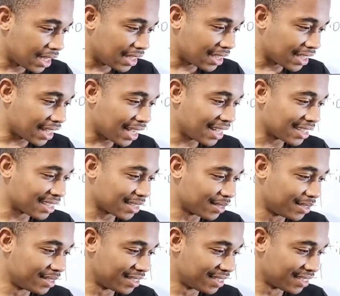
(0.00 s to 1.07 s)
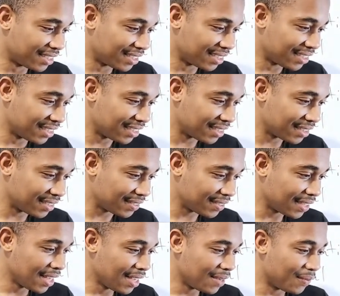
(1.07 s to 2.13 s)
the castle.
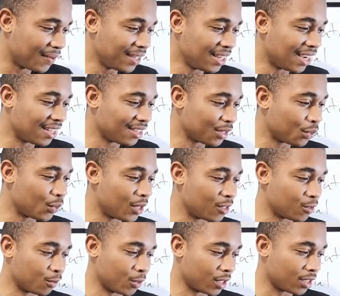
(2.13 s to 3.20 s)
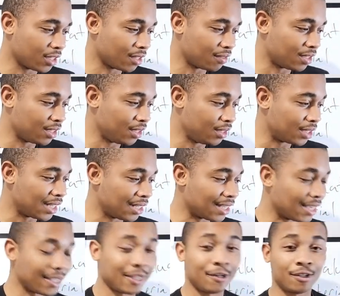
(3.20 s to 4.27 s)
What other weird rook lift do you think
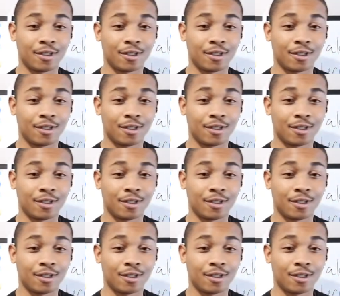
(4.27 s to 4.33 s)
that Garry